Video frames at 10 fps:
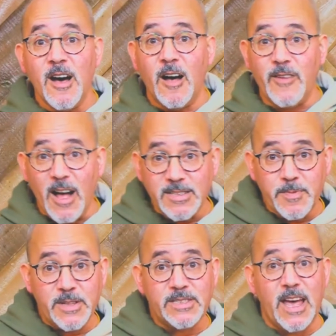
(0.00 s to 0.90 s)
of
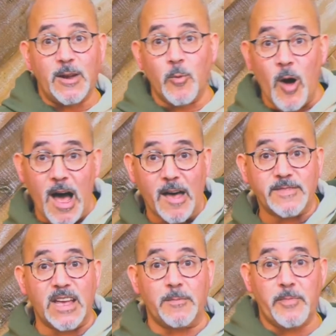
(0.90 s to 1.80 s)
husbands and
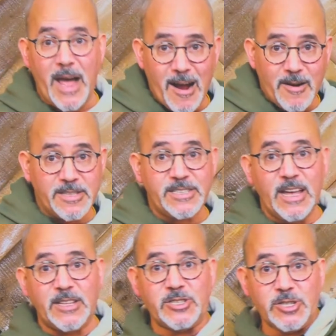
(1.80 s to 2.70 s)
wives and parents
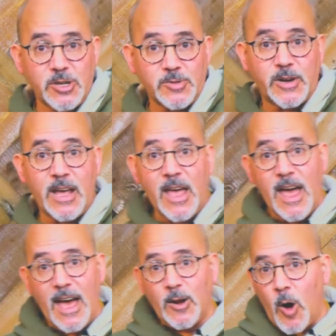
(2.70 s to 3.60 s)
and children.
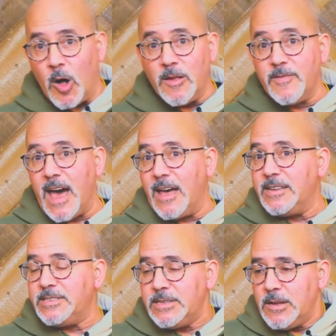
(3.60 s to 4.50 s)
And all of that
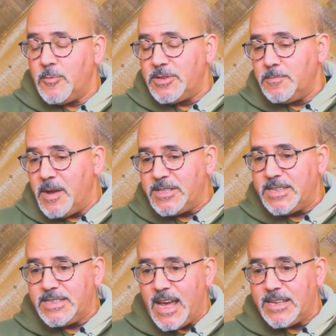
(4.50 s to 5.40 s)
was meant to
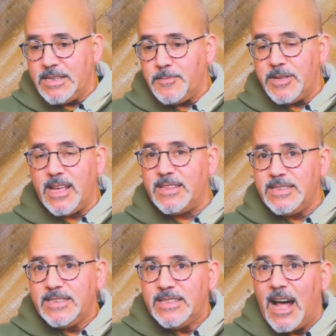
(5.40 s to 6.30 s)
say simply that
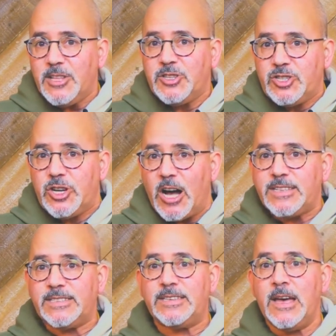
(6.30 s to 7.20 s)
this is not
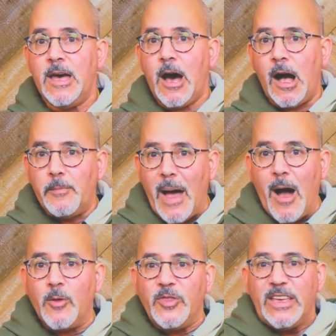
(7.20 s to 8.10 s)
just
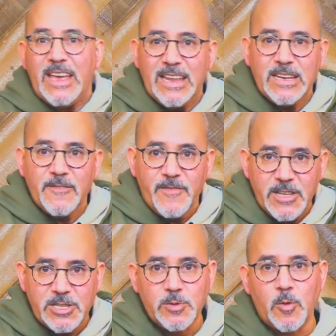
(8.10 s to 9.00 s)
about the
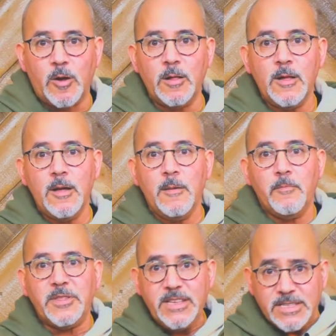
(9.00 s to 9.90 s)
individual,
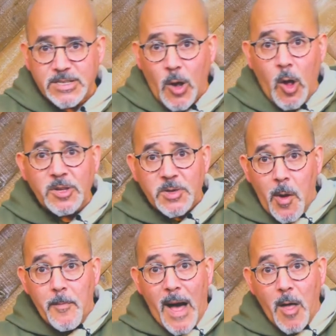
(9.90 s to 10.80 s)
but this is also
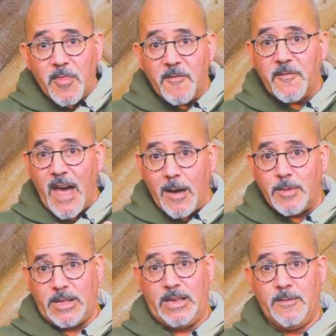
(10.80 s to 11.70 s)
about the
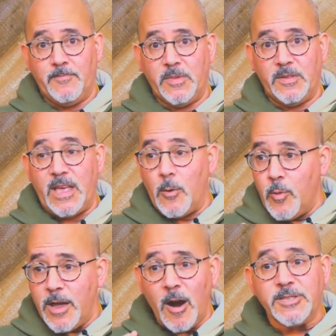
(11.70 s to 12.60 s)
family. That
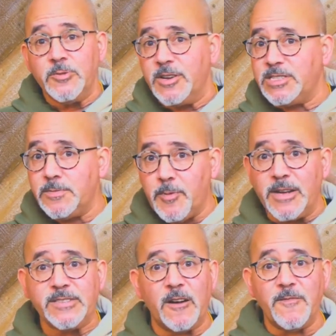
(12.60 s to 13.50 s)
we are to
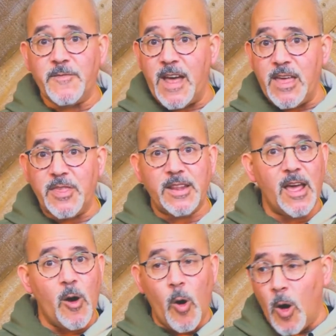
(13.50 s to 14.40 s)
express our faith in
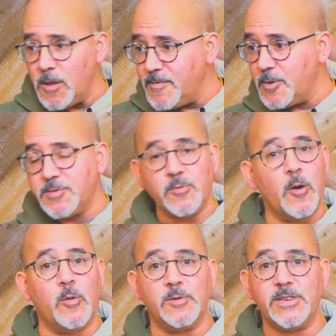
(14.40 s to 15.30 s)
all of those
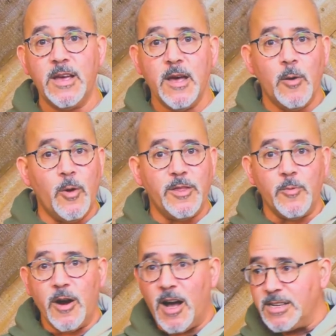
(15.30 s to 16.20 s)
roles, whether
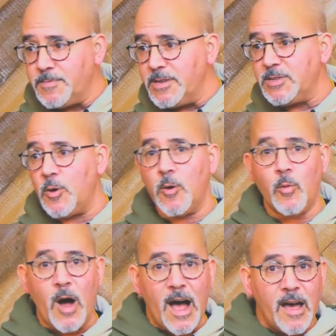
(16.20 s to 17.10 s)
we're husbands or
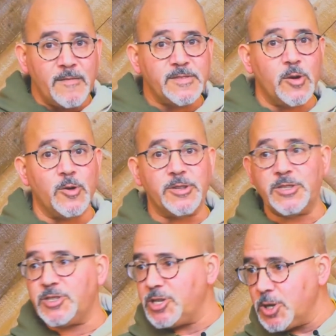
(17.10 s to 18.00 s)
wives or
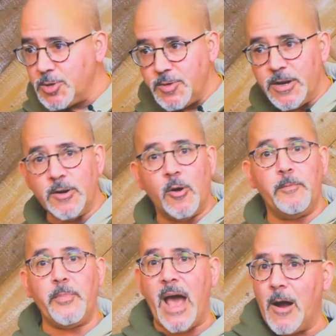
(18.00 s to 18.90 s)
children or
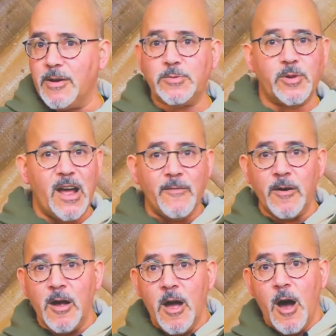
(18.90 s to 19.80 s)
parents,
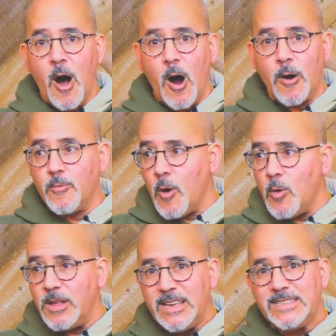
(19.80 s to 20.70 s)
whatever our
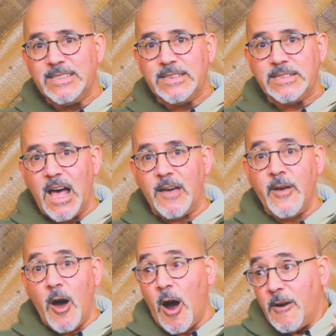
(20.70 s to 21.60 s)
role is in this life,
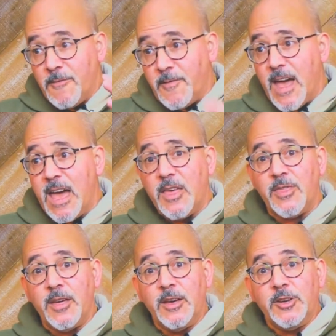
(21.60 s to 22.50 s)
our
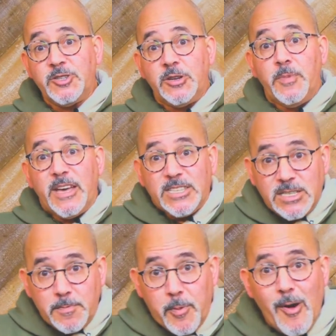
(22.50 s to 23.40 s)
faith should be
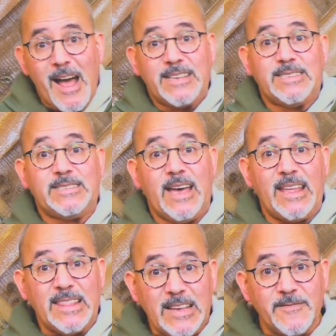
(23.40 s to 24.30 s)
expressed
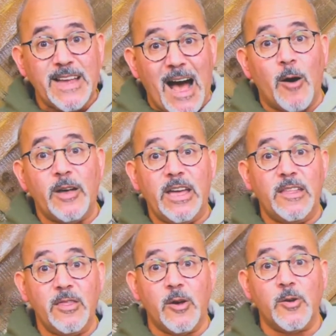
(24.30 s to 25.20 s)
and lived out
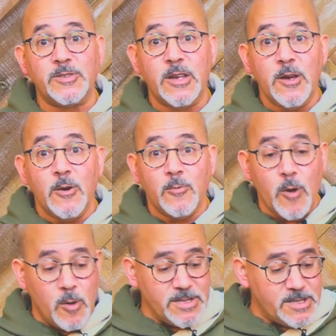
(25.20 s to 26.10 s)
in those
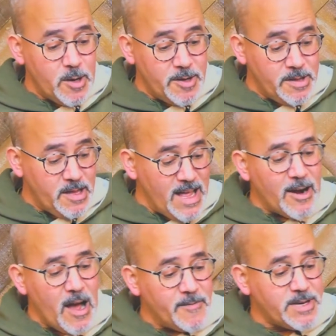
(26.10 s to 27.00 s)
roles. And so in the
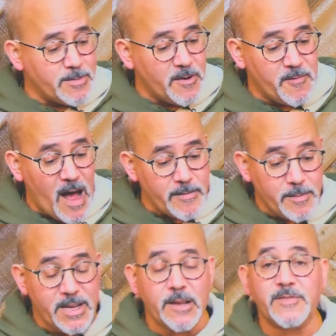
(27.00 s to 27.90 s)
latter half of chapter 5, the
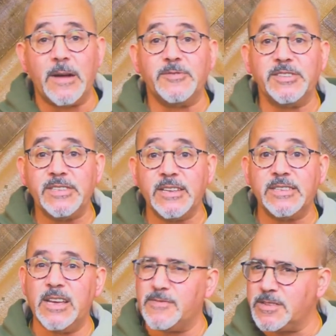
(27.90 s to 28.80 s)
beginning of chapter 6,
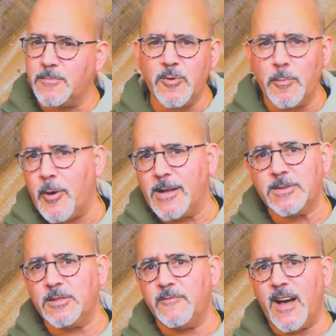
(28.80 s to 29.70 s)
he gives us some real
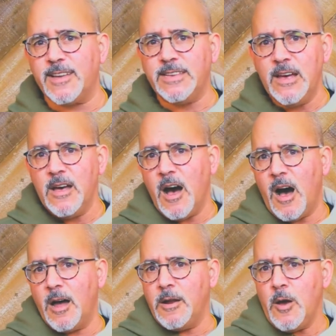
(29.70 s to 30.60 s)
practical advice
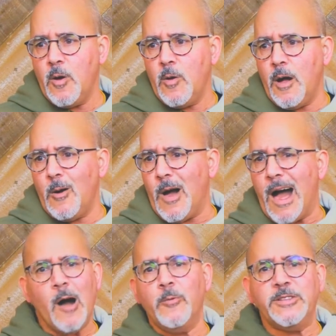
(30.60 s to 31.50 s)
on
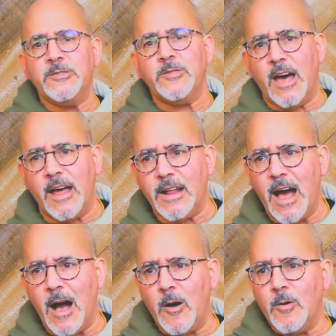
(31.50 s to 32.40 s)
how we do that.
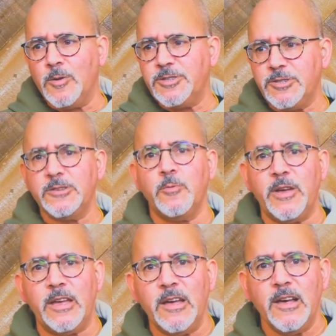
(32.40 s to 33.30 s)
How should
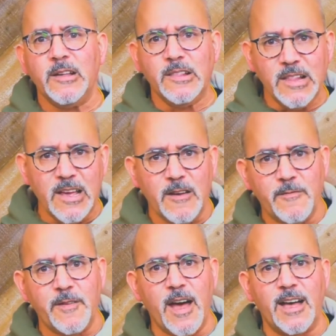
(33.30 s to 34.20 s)
we
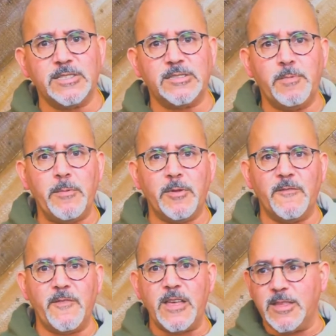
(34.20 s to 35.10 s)
live as people
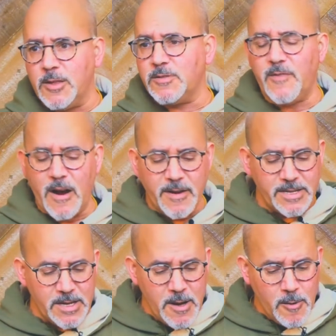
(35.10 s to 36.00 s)
of faith in those
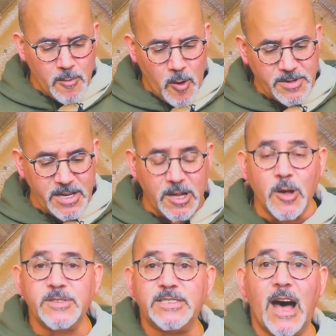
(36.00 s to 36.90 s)
various roles? He
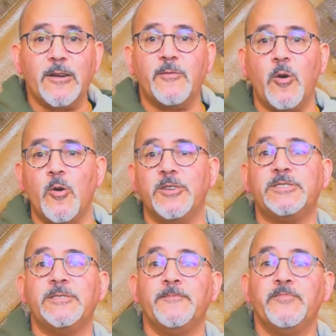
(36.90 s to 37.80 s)
closes out, of course,